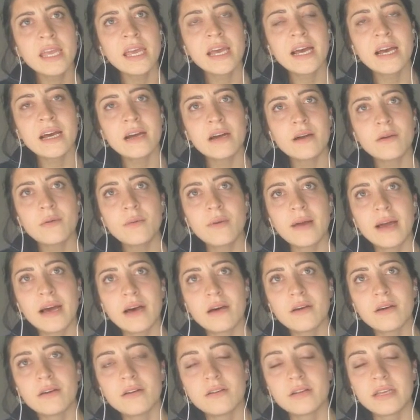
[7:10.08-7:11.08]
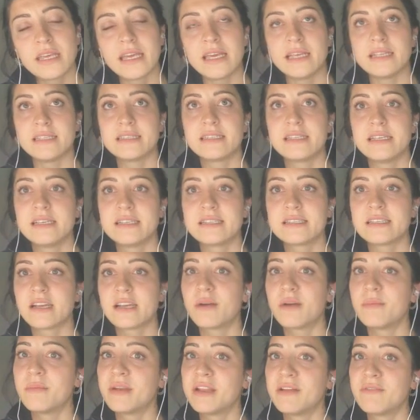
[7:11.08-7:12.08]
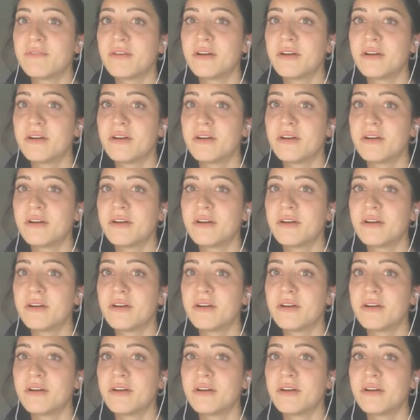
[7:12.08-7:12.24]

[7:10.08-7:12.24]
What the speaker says: Yeah, well, yes, there's so